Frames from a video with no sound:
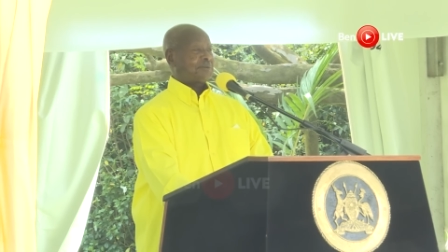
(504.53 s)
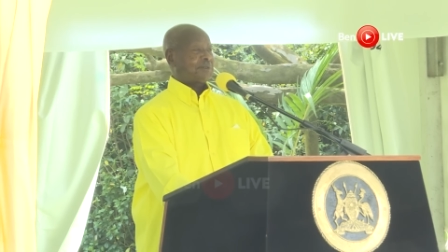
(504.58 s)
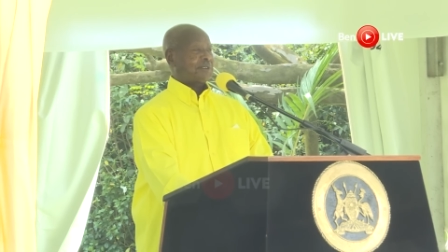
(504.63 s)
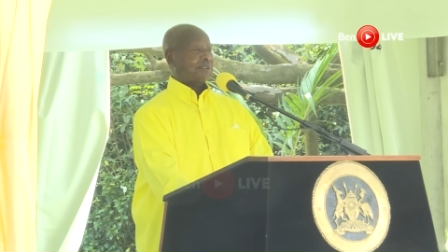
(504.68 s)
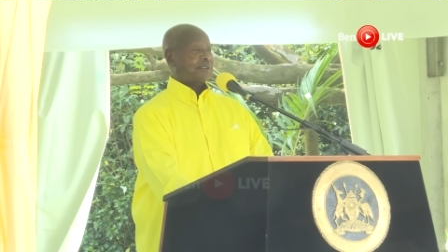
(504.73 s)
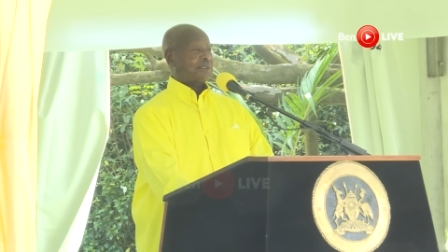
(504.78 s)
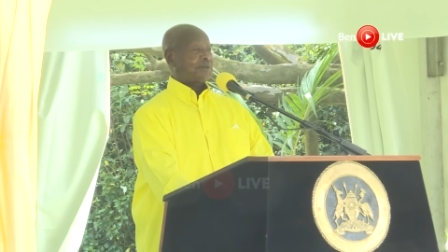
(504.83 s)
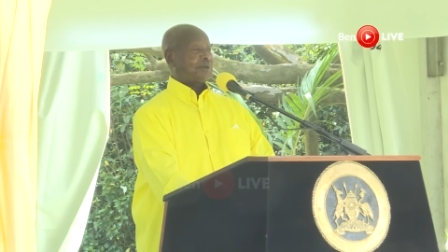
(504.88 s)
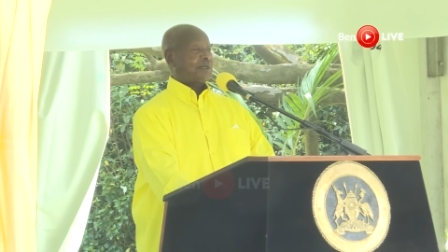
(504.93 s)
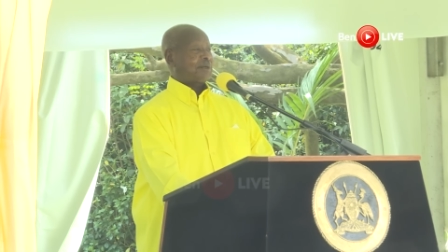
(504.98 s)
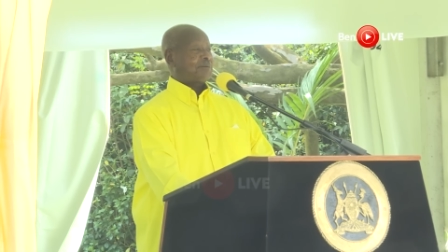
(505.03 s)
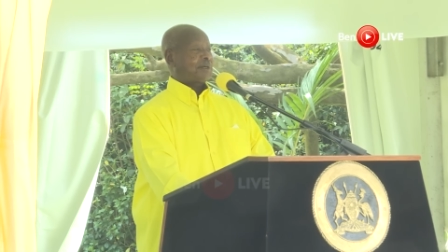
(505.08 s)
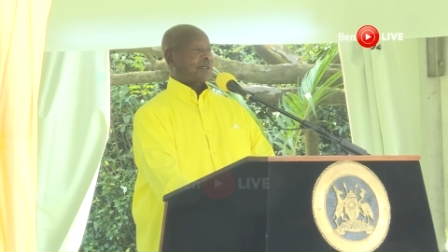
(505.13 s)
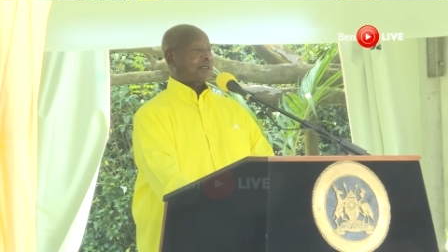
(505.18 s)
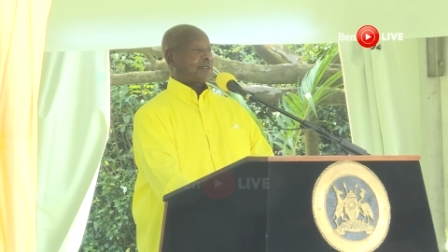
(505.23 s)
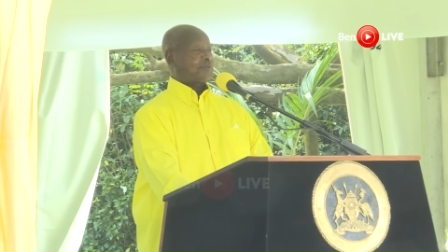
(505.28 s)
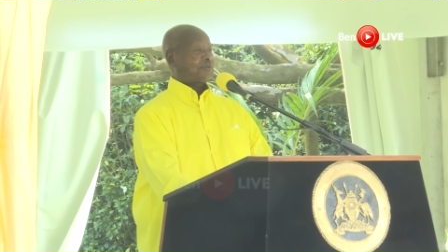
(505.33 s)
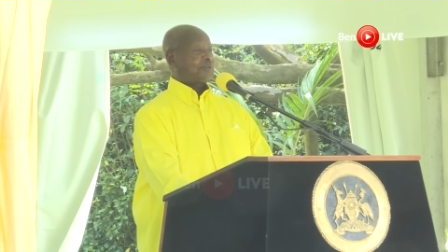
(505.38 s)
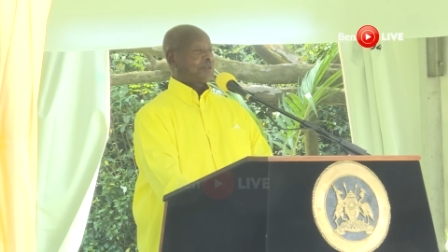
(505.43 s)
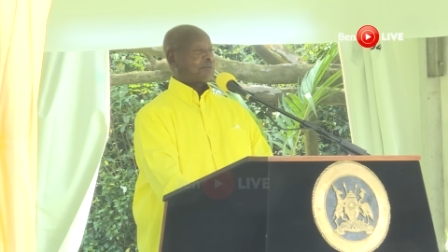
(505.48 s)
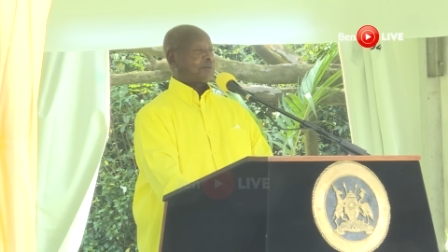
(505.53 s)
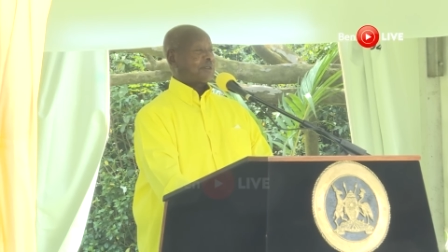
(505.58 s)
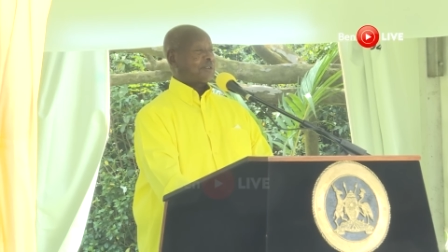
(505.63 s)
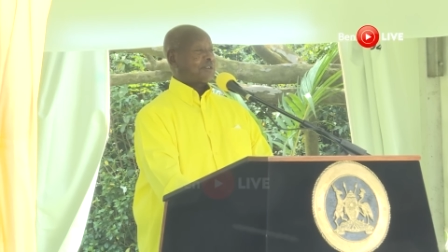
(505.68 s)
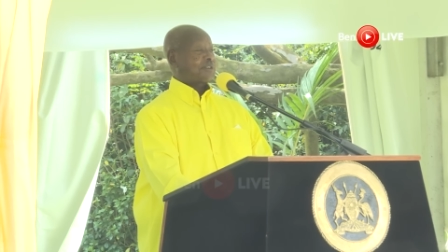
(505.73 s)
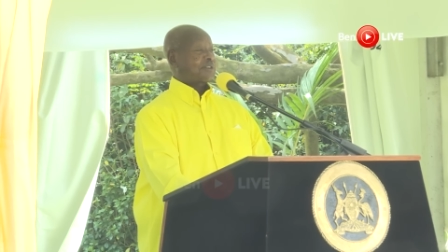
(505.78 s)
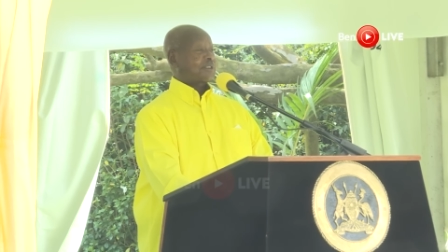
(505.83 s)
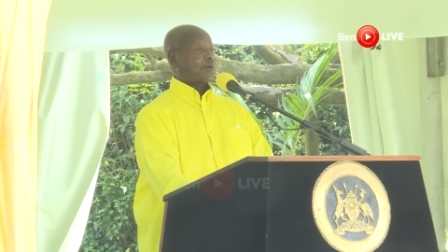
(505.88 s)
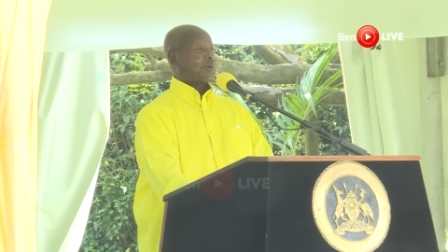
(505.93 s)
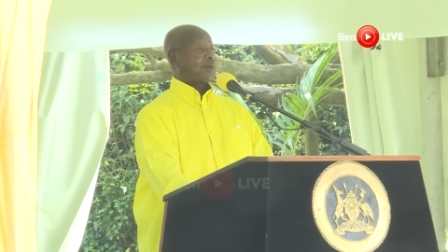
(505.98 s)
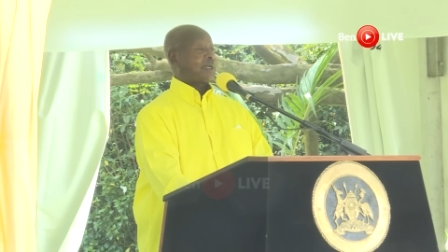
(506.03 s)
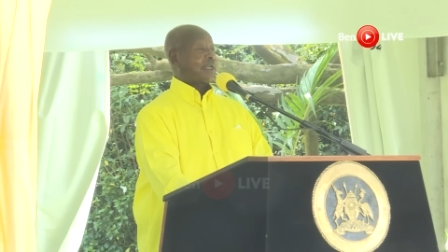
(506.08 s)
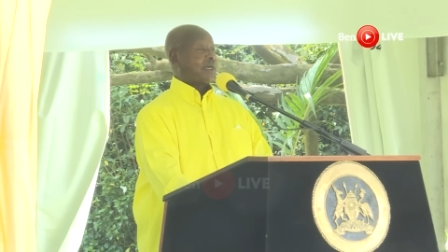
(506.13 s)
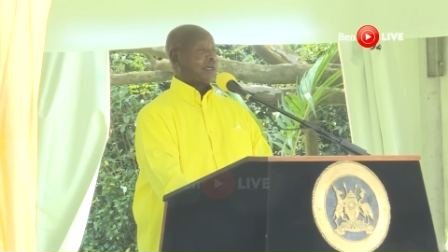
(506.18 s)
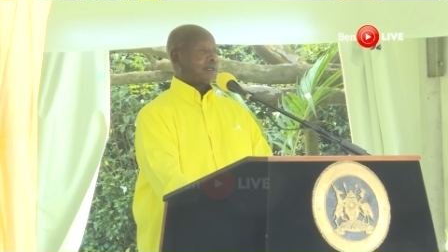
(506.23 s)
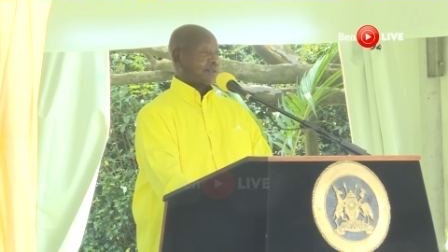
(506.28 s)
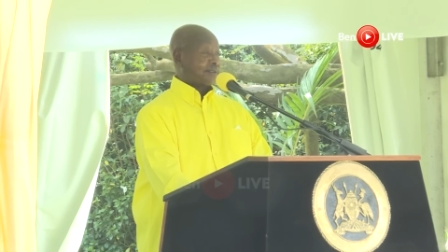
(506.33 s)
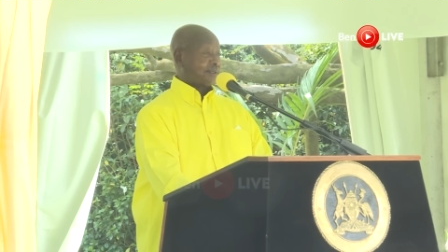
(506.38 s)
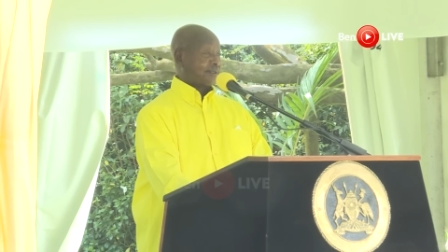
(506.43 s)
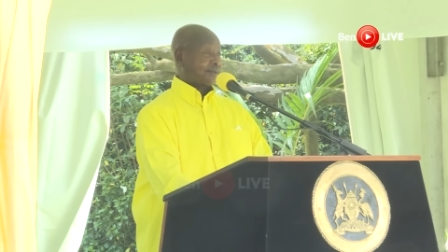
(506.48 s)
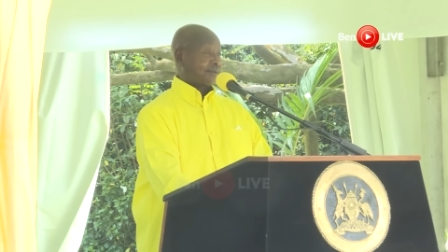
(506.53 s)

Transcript: Okay, we are Bakafiri, but this is our land.